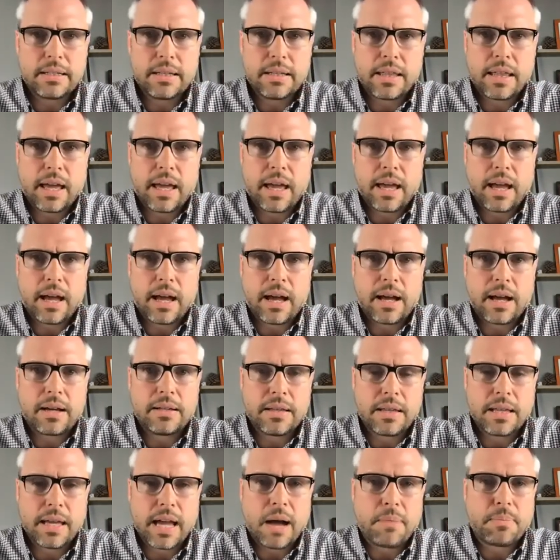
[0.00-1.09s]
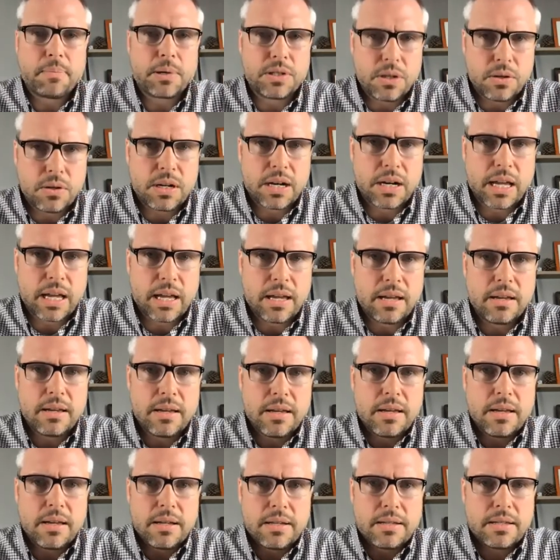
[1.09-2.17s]
the opportunity
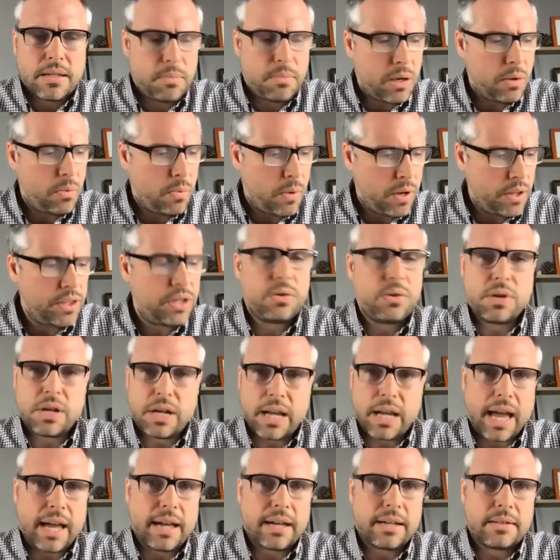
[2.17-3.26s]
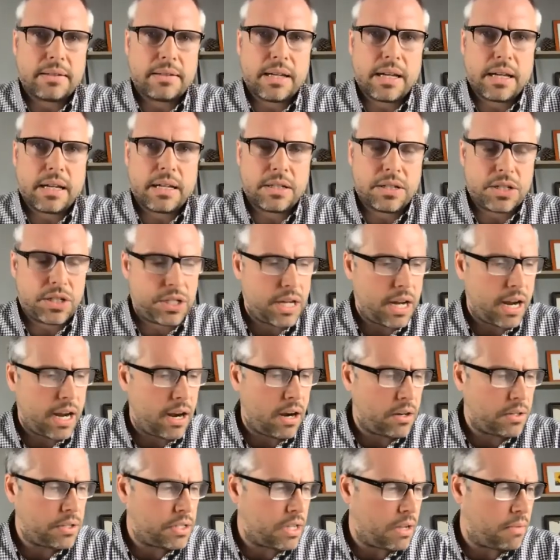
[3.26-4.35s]
to be with you today and
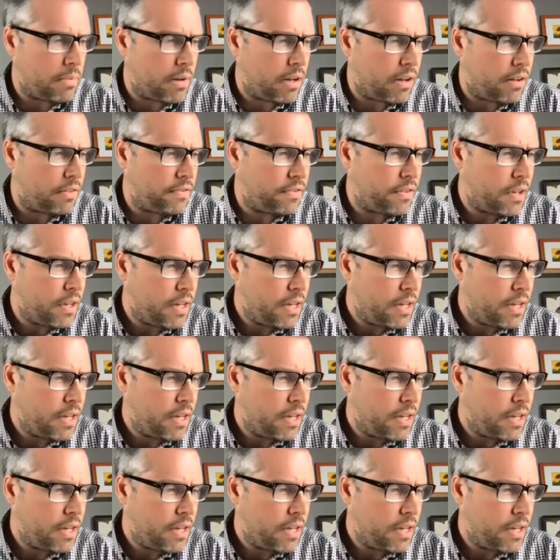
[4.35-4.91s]
share some of